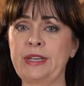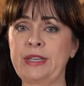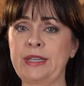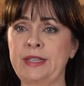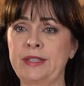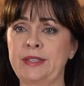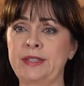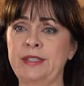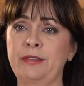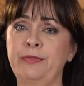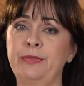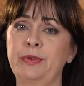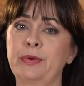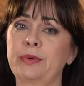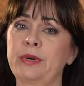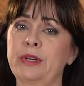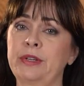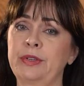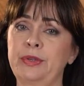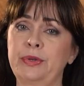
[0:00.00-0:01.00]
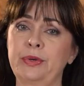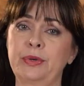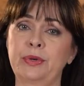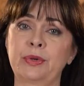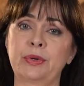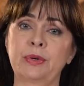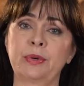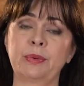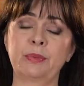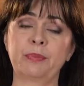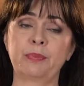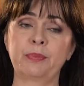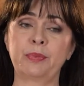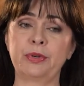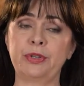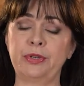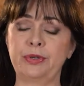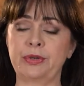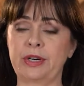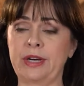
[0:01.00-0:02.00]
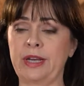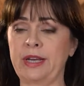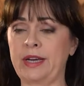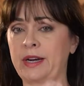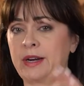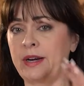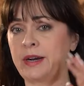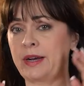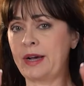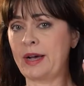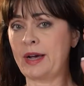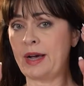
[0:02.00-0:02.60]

is if you want to put your hair